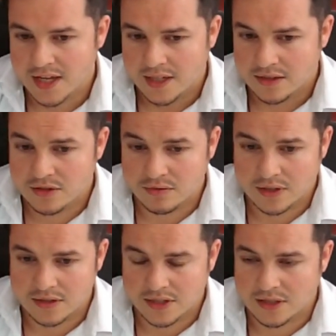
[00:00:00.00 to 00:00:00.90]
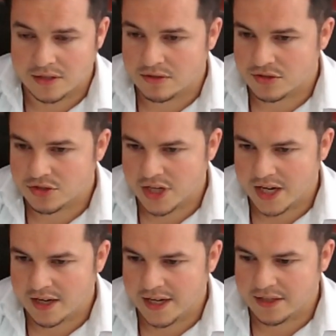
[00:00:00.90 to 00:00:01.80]
Do not, you know,
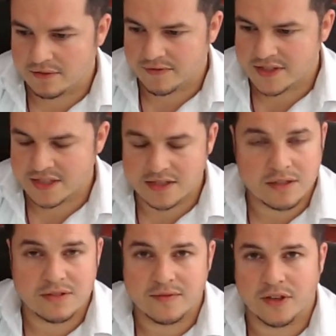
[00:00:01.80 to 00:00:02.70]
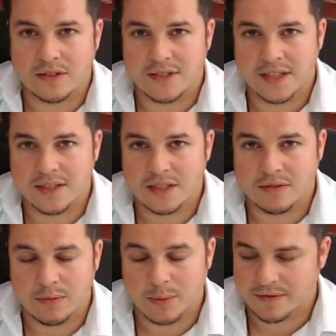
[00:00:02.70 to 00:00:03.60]
share any of this exclusive content. You know,
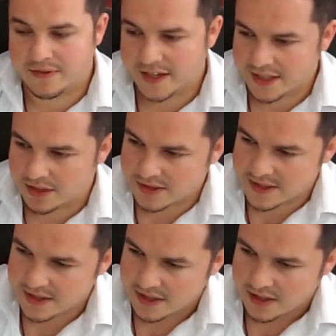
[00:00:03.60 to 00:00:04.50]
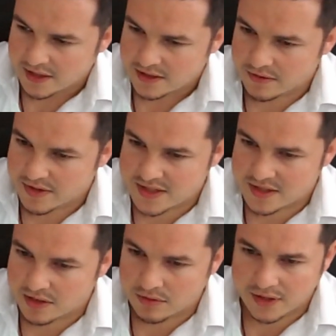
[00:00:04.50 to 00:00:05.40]
we will find out. So this
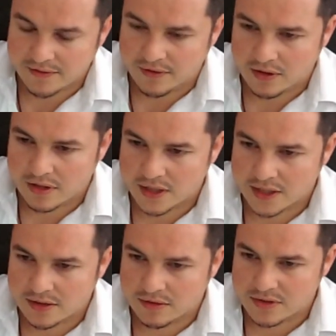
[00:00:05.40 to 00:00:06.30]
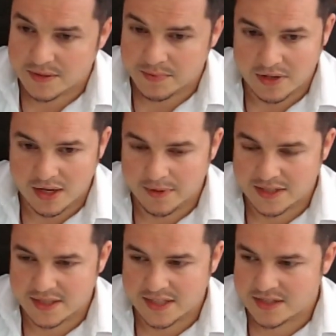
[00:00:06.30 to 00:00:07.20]
is only for, you know,
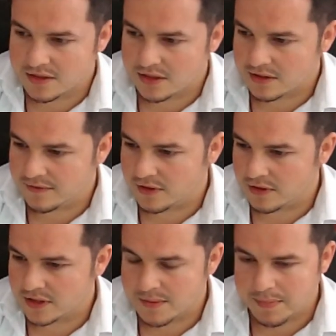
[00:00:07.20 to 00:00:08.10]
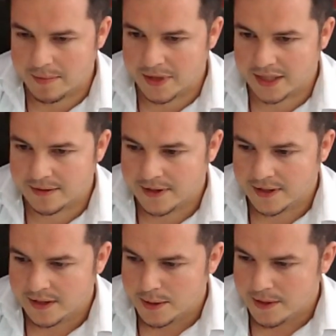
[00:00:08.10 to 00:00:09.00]
subscribers. It's not for the public.
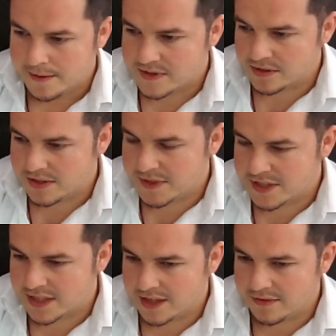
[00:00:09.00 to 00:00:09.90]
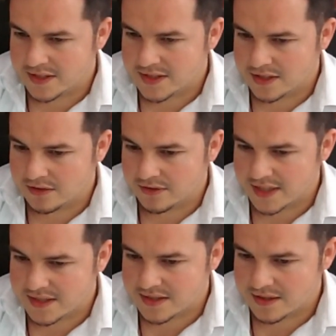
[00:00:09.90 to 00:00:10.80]
So the meter levels, you know,
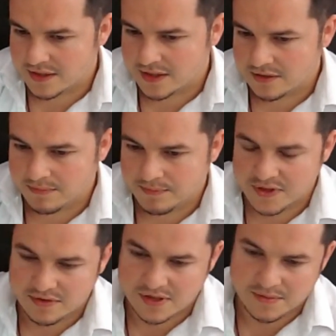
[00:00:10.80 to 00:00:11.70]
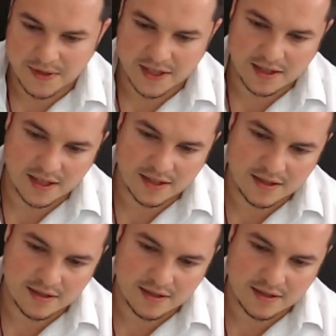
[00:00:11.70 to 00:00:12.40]
that's, you know, so to speak, like